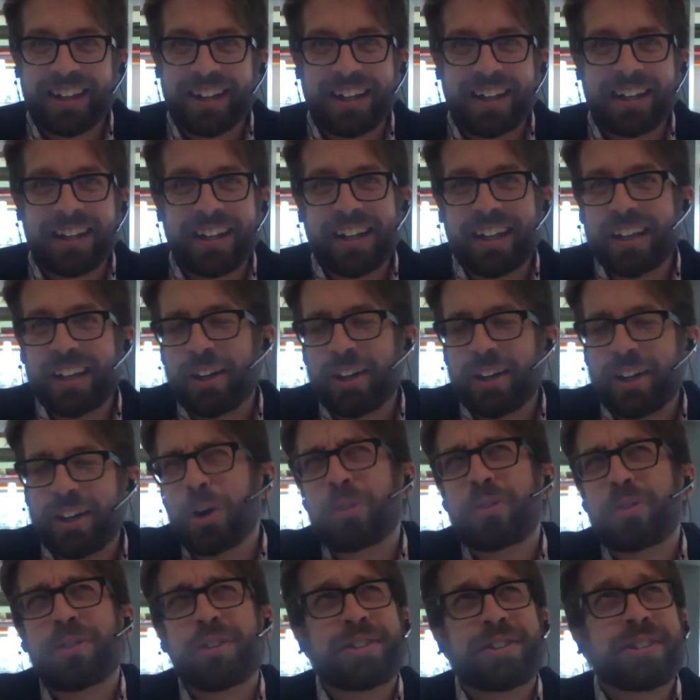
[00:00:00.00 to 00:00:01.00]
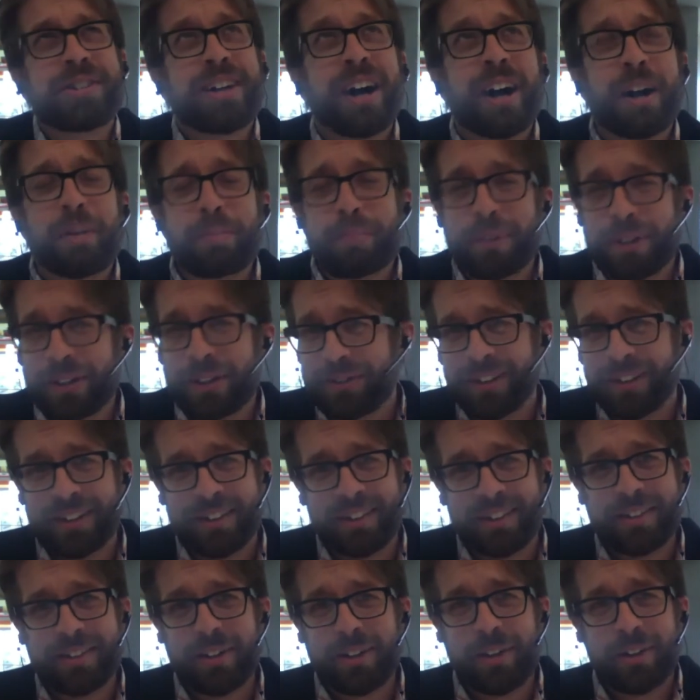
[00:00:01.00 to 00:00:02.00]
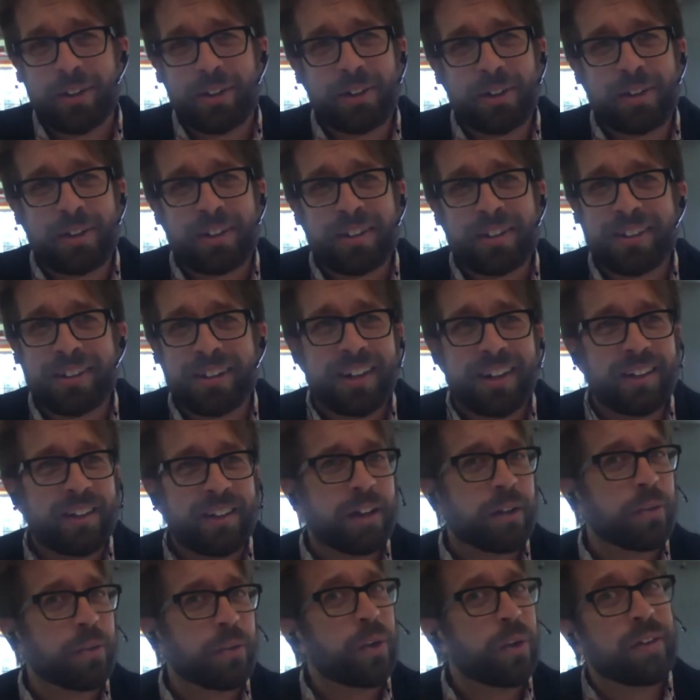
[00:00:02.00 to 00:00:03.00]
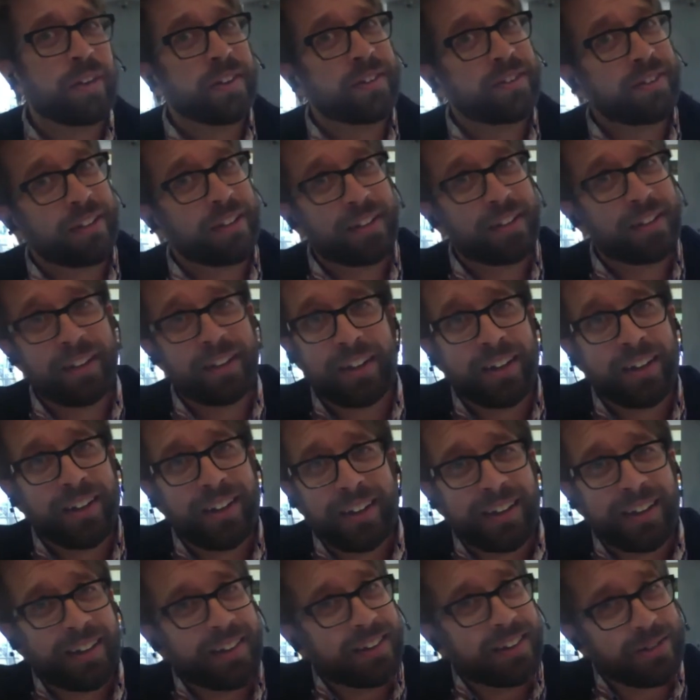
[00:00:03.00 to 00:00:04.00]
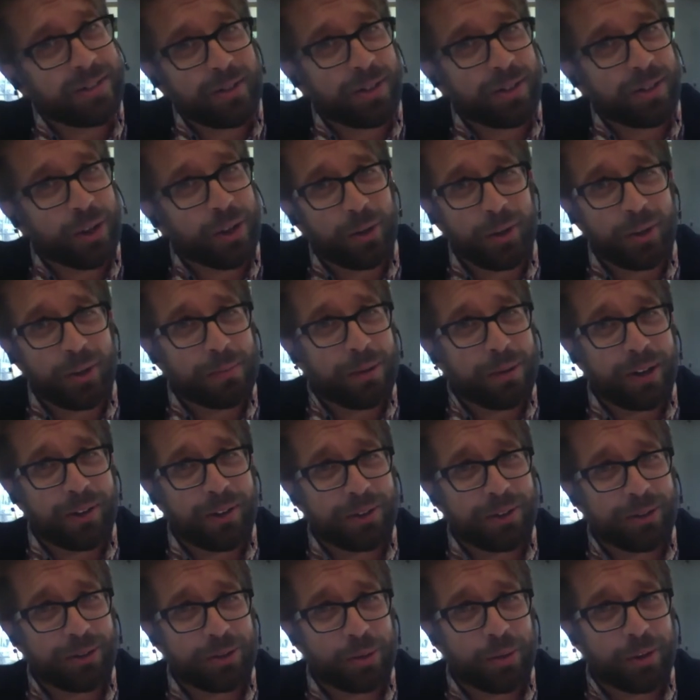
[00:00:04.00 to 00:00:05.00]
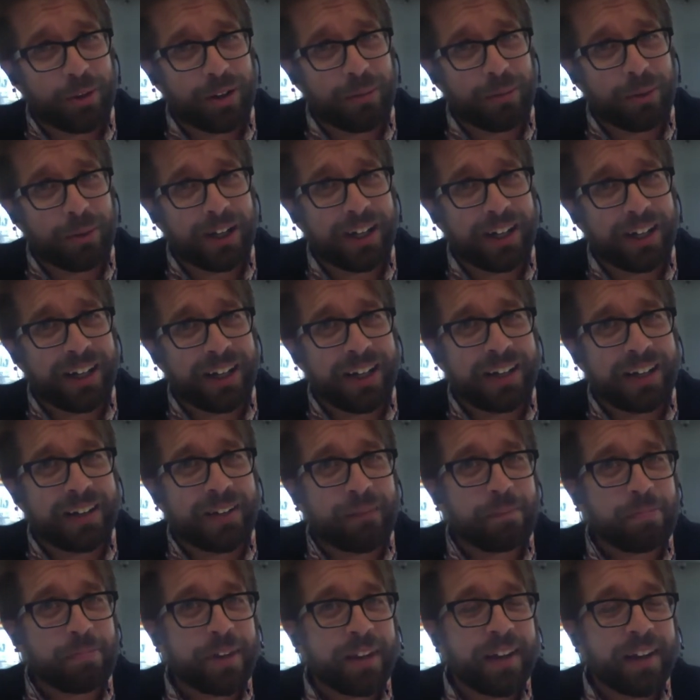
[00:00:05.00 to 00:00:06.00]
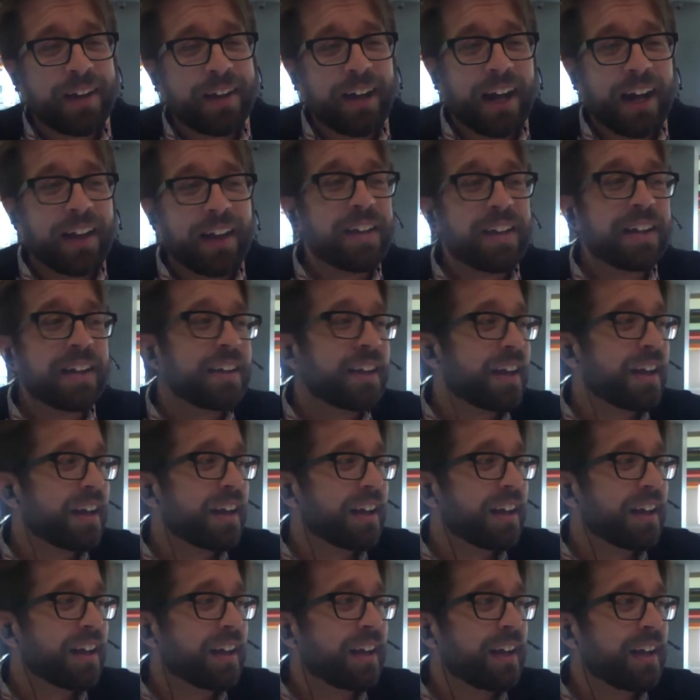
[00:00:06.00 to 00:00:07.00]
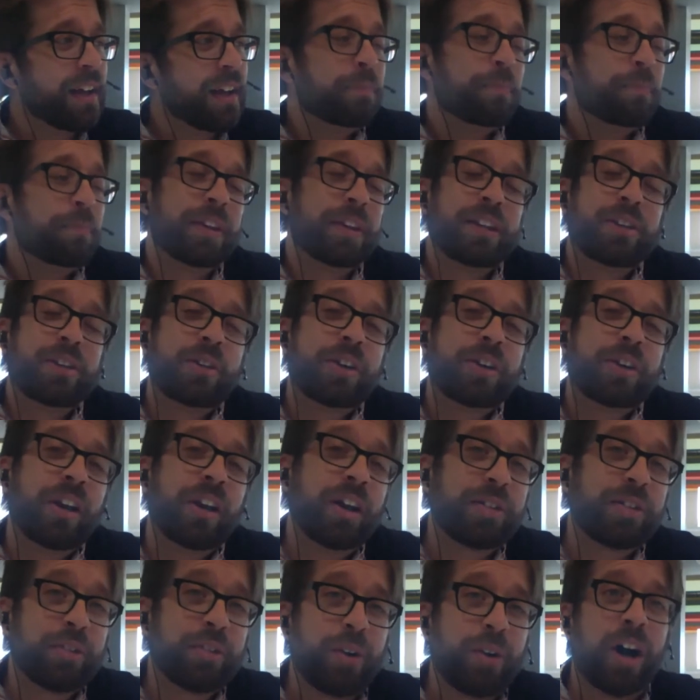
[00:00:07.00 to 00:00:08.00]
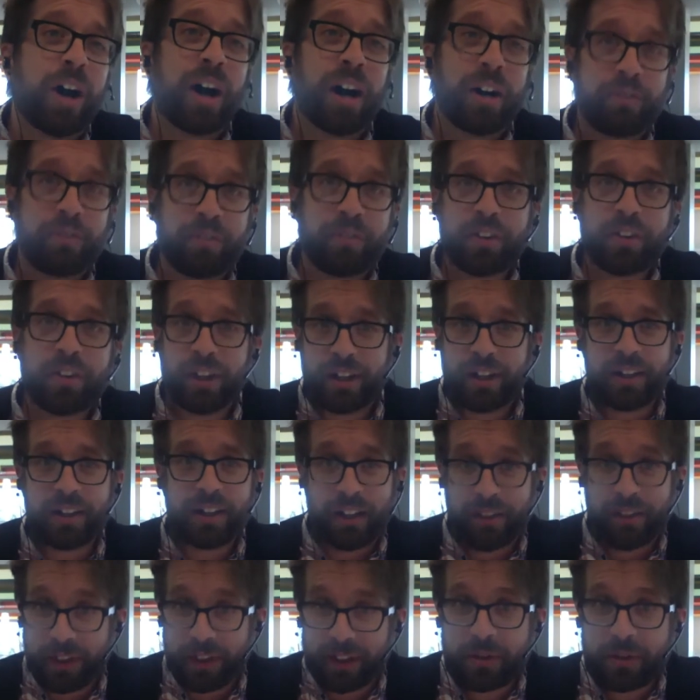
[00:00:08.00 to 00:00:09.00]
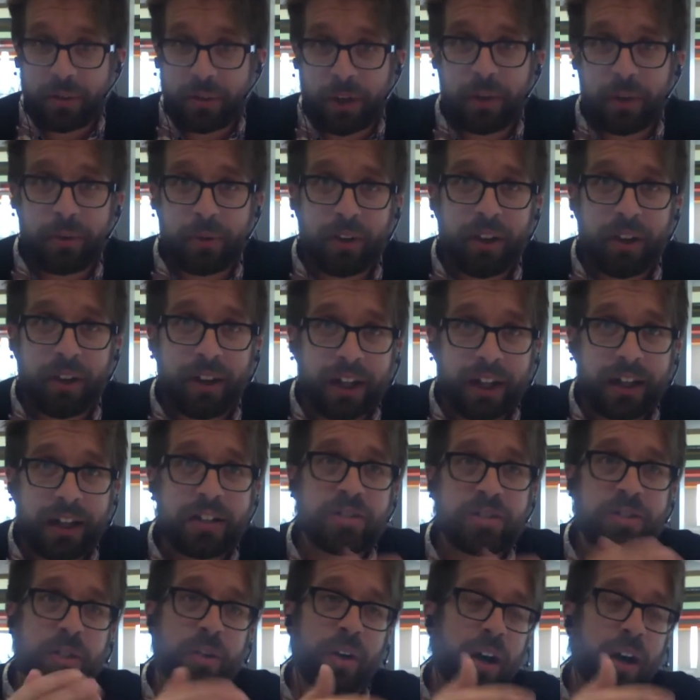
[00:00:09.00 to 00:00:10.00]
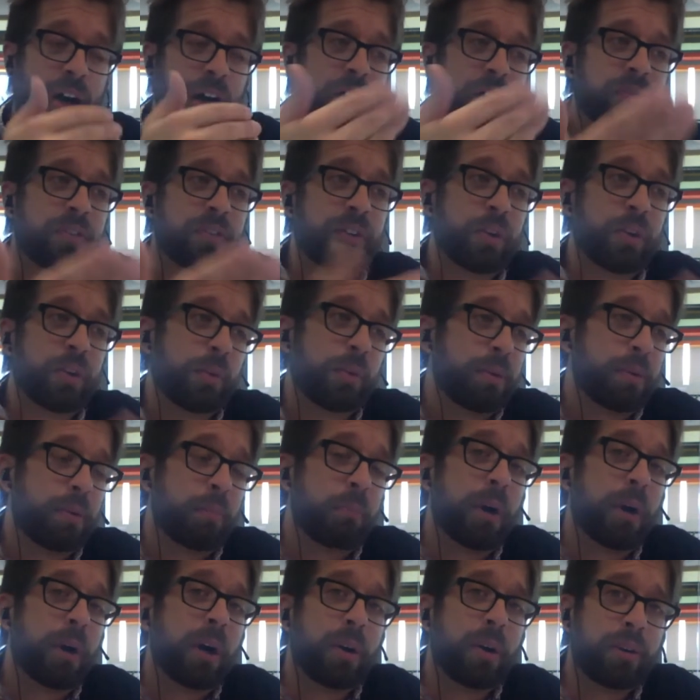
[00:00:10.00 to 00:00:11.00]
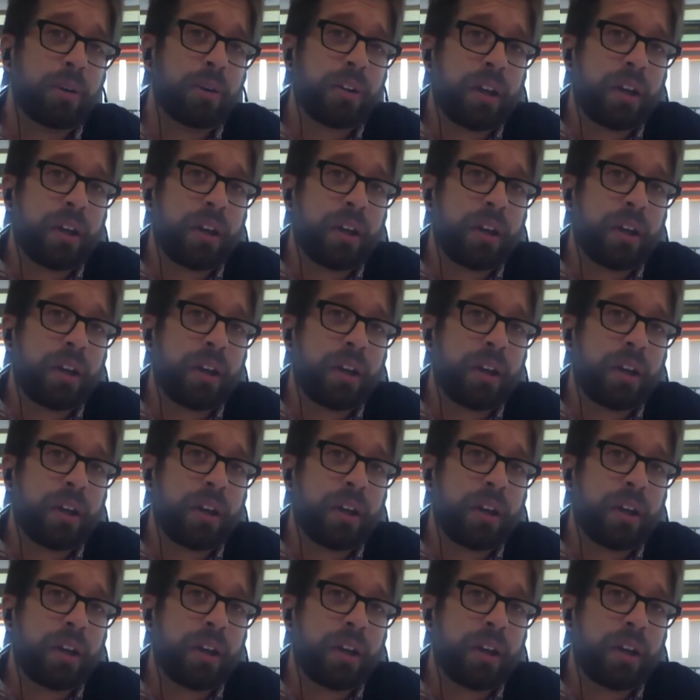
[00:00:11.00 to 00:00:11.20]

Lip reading: Like, over the top even, so that you can say, like, well, listen, these are the only puzzles you want to buy, and then but then you can also offer that's what I really like, is you offer or promote